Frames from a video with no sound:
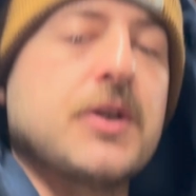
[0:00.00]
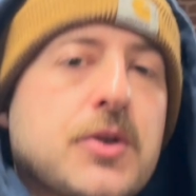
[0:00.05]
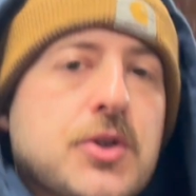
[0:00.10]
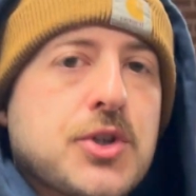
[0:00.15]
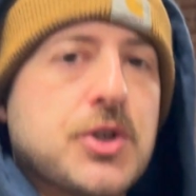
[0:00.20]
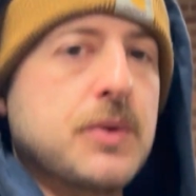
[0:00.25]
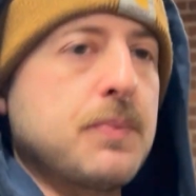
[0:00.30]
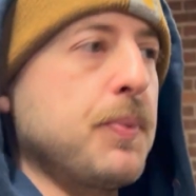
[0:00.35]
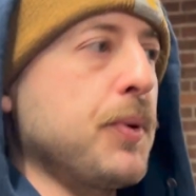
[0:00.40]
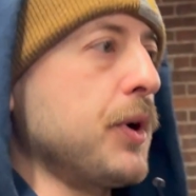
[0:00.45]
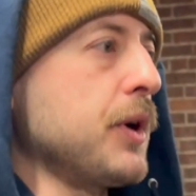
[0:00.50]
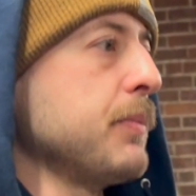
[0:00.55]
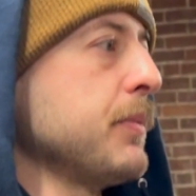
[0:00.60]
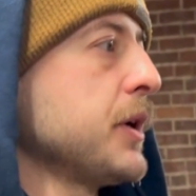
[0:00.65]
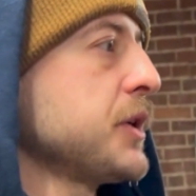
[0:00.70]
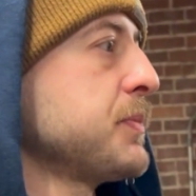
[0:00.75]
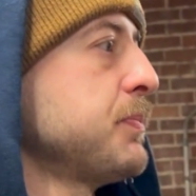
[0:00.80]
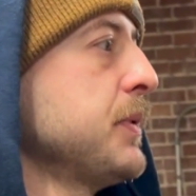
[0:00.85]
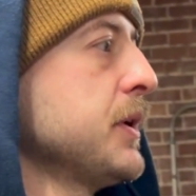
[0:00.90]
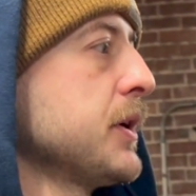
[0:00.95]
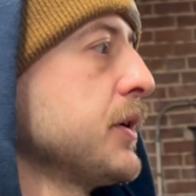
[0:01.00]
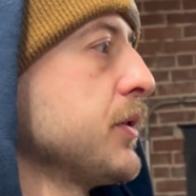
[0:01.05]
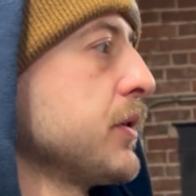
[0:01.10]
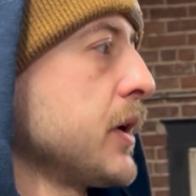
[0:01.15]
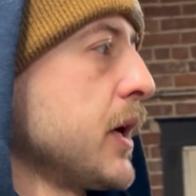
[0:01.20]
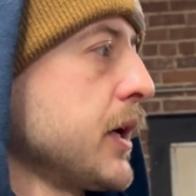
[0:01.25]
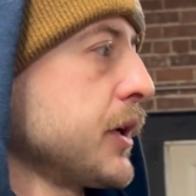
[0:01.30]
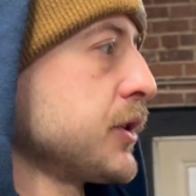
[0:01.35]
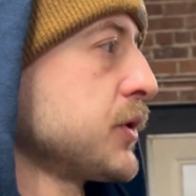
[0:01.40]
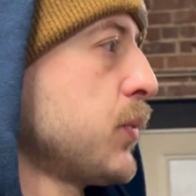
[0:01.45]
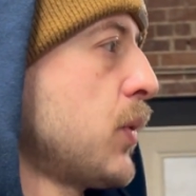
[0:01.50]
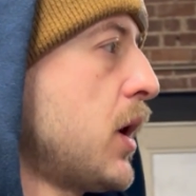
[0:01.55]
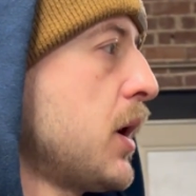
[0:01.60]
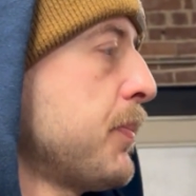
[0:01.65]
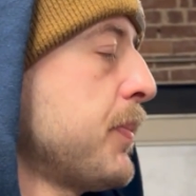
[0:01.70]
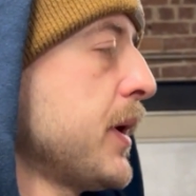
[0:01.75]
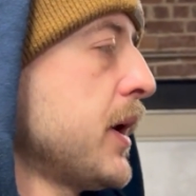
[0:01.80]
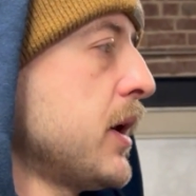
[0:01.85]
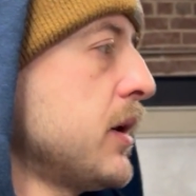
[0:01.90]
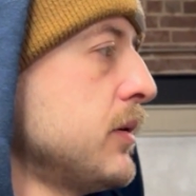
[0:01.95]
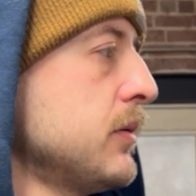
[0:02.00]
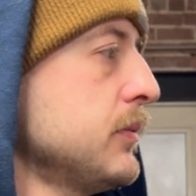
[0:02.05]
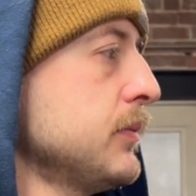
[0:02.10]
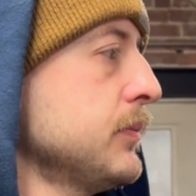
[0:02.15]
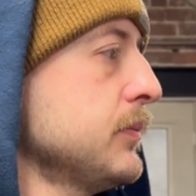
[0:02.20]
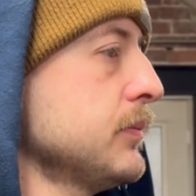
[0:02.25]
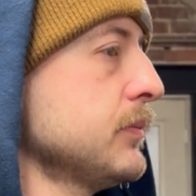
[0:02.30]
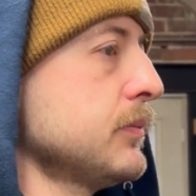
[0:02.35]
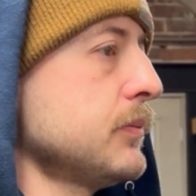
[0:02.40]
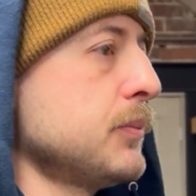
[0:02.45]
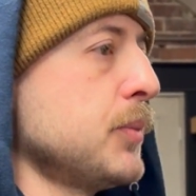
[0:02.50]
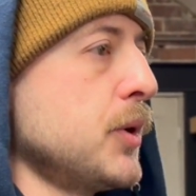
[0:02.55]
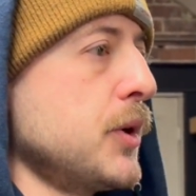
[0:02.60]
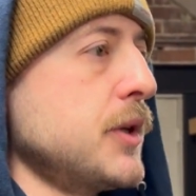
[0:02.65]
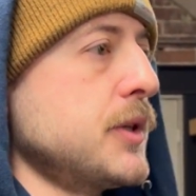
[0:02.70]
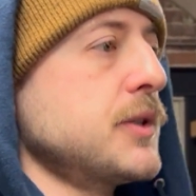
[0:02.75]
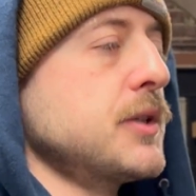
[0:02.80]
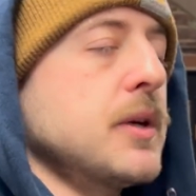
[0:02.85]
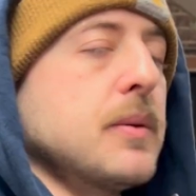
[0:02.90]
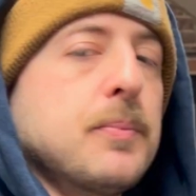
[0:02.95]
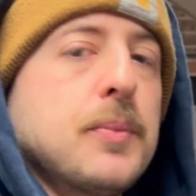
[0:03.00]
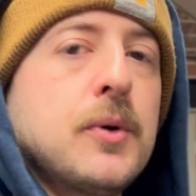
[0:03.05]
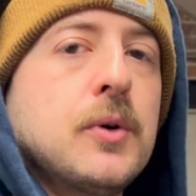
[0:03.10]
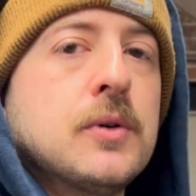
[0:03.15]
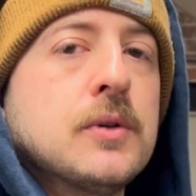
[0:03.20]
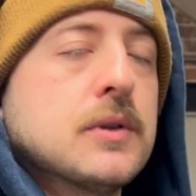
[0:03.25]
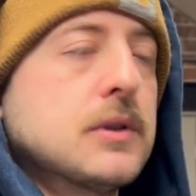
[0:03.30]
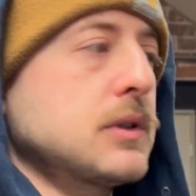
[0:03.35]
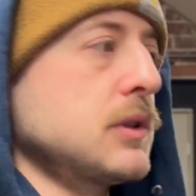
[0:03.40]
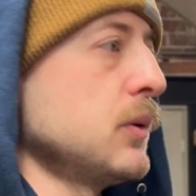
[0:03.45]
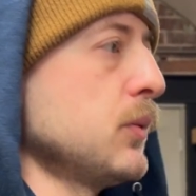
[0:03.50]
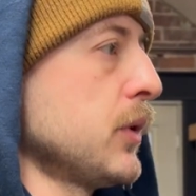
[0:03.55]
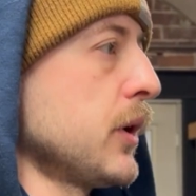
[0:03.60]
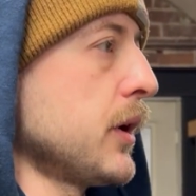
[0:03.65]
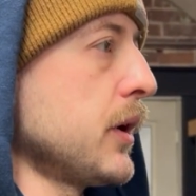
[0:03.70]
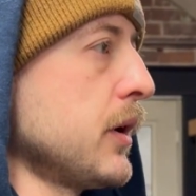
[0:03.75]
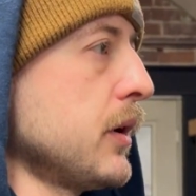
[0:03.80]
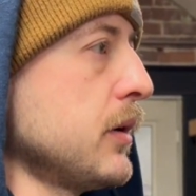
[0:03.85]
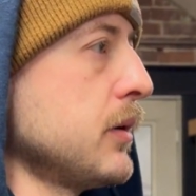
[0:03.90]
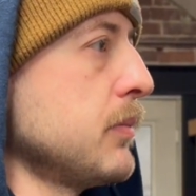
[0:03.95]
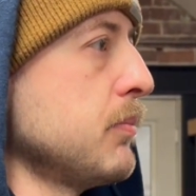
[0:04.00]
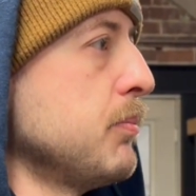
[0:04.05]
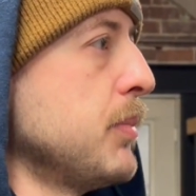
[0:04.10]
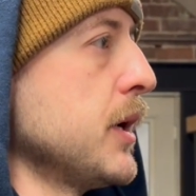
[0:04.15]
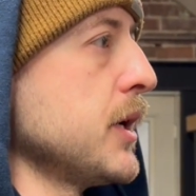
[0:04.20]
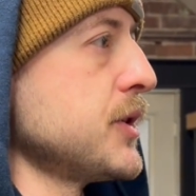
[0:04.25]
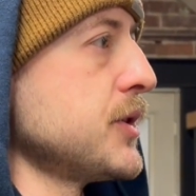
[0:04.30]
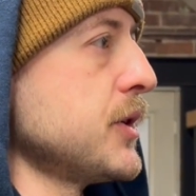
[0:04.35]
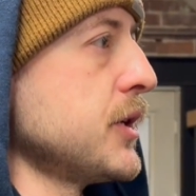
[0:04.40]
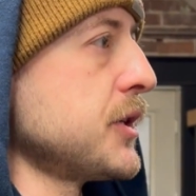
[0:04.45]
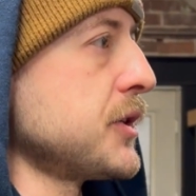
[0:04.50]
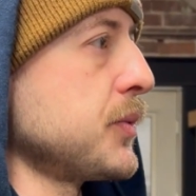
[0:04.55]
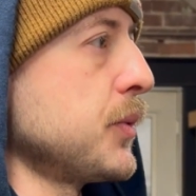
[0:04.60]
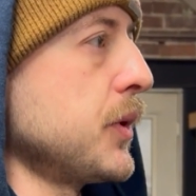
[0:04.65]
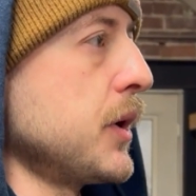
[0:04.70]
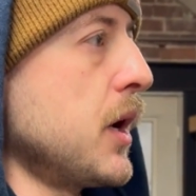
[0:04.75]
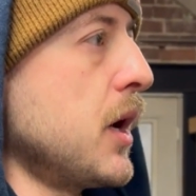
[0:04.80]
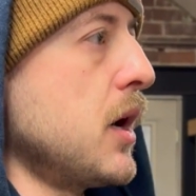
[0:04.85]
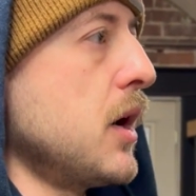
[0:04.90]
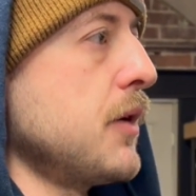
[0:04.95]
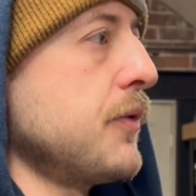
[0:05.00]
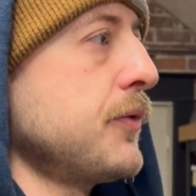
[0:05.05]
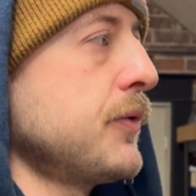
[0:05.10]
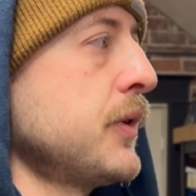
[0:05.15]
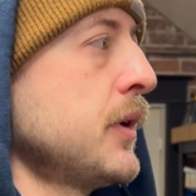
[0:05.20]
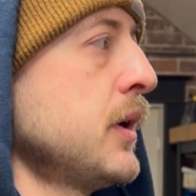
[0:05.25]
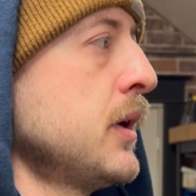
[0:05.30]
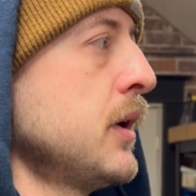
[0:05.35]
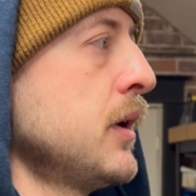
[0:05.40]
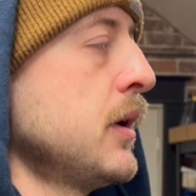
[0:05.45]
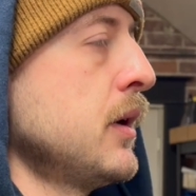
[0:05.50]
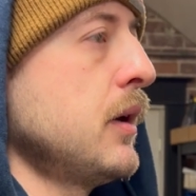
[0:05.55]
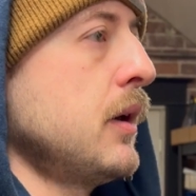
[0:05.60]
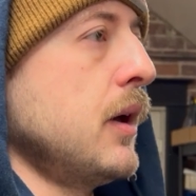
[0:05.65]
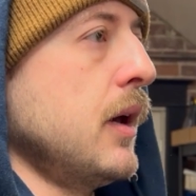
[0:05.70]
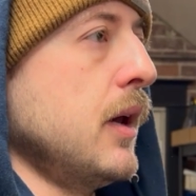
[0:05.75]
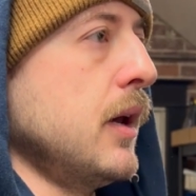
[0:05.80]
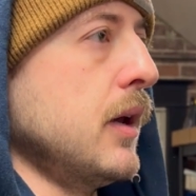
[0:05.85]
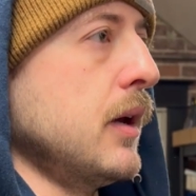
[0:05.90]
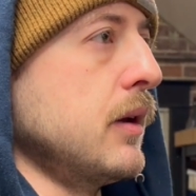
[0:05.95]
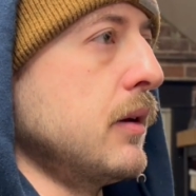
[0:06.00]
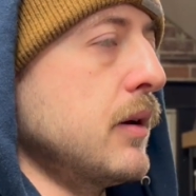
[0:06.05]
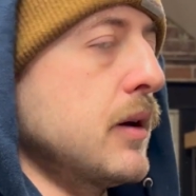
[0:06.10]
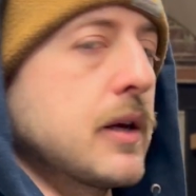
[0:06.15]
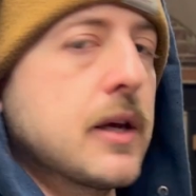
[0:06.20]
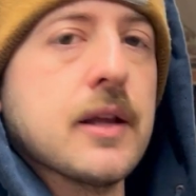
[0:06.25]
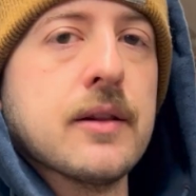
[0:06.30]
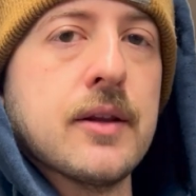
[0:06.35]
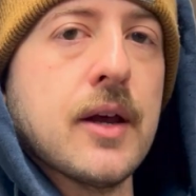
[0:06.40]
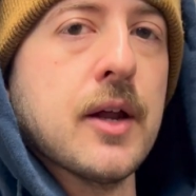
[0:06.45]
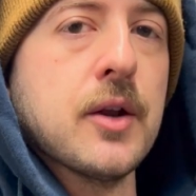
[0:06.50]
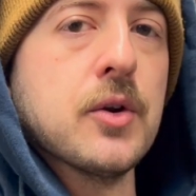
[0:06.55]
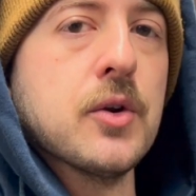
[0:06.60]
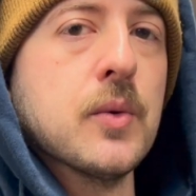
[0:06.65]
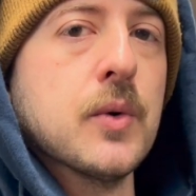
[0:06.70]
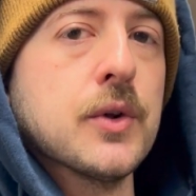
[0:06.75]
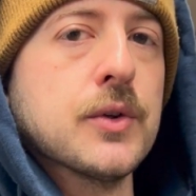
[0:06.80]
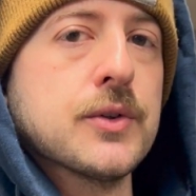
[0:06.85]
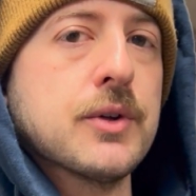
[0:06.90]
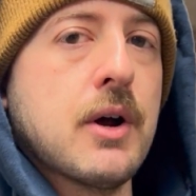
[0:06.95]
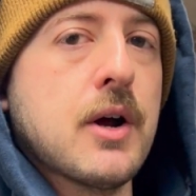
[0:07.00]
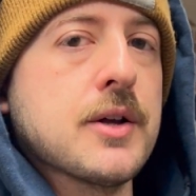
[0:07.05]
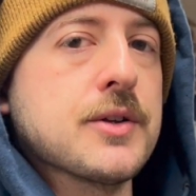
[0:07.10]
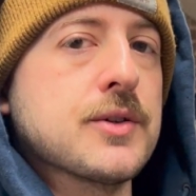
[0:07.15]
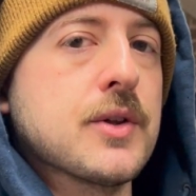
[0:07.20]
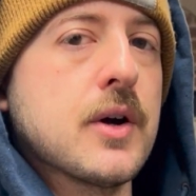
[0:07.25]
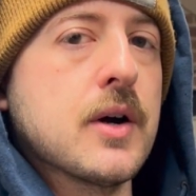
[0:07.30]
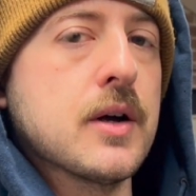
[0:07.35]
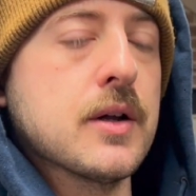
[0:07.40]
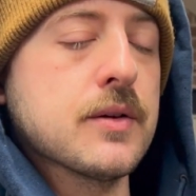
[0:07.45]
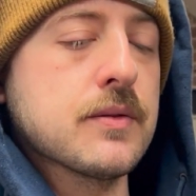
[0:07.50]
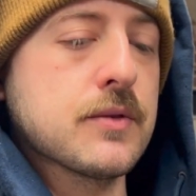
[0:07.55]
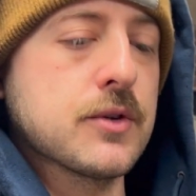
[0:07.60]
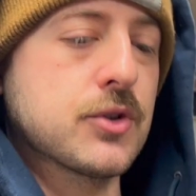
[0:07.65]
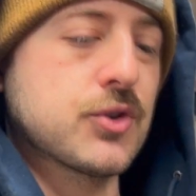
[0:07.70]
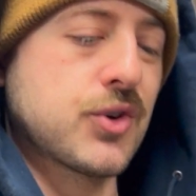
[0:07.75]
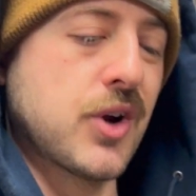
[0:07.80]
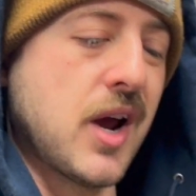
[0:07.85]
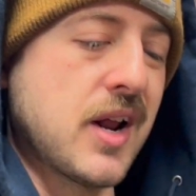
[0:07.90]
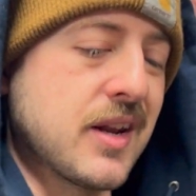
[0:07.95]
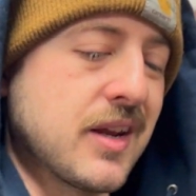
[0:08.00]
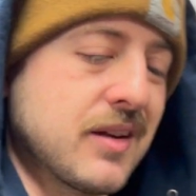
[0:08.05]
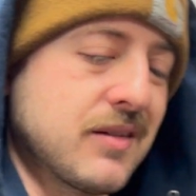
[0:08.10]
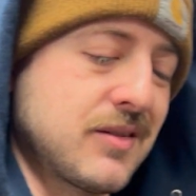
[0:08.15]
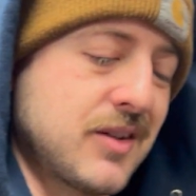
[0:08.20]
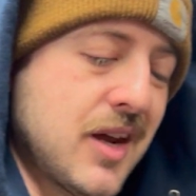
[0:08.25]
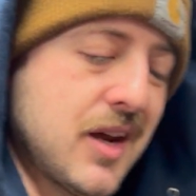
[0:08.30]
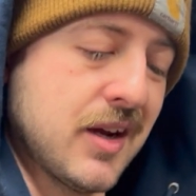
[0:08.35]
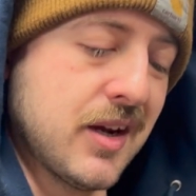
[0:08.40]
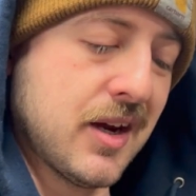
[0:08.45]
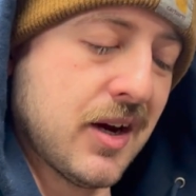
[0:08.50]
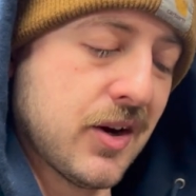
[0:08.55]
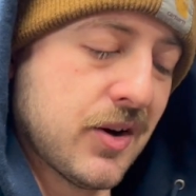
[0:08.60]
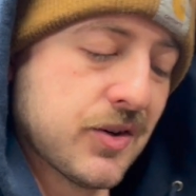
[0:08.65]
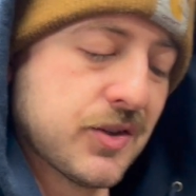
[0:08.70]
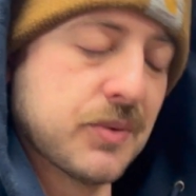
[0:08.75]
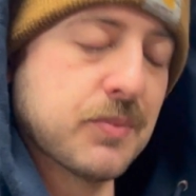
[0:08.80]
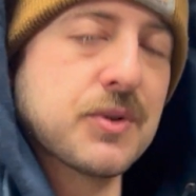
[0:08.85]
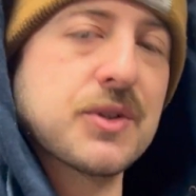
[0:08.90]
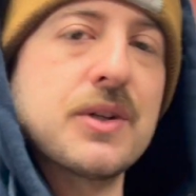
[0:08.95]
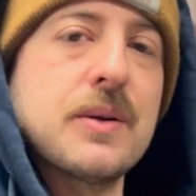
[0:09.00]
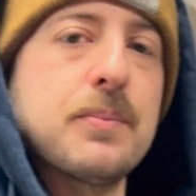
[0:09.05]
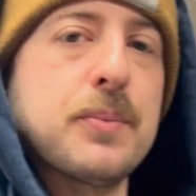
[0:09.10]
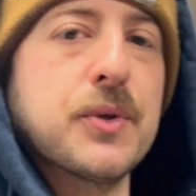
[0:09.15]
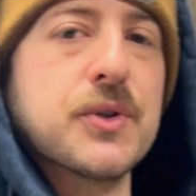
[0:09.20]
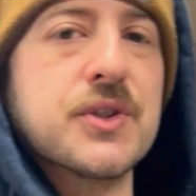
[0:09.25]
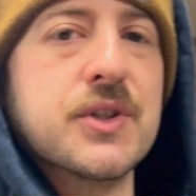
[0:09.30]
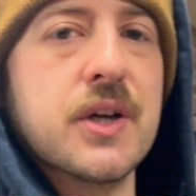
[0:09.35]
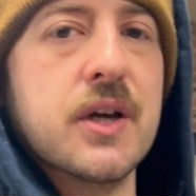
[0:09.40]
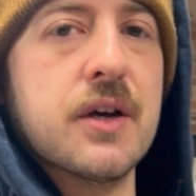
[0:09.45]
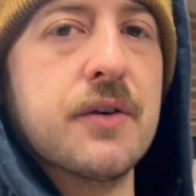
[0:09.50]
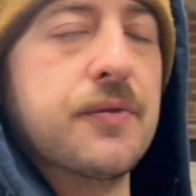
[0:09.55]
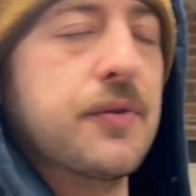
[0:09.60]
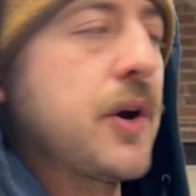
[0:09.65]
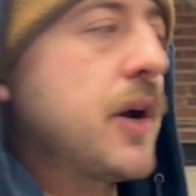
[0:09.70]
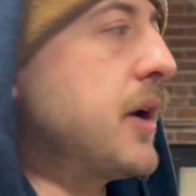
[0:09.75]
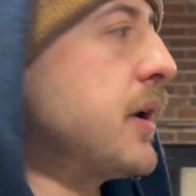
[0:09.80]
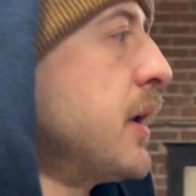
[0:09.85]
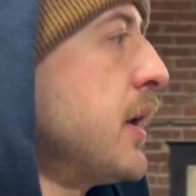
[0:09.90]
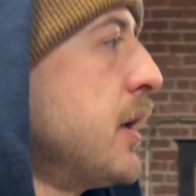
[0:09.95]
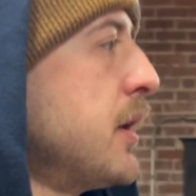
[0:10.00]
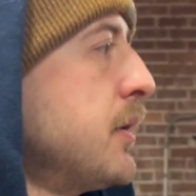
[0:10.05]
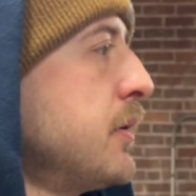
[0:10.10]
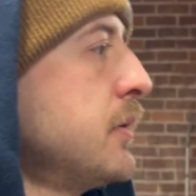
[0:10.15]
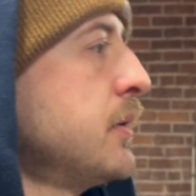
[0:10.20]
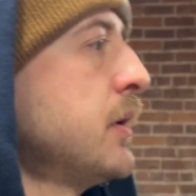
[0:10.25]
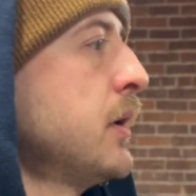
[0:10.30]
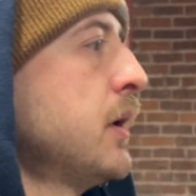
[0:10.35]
should pretty much be a direct swap out, pretty simple. So we're gonna buzz this one off and get that new one tossed on. Just trying to take care of some simple stuff right now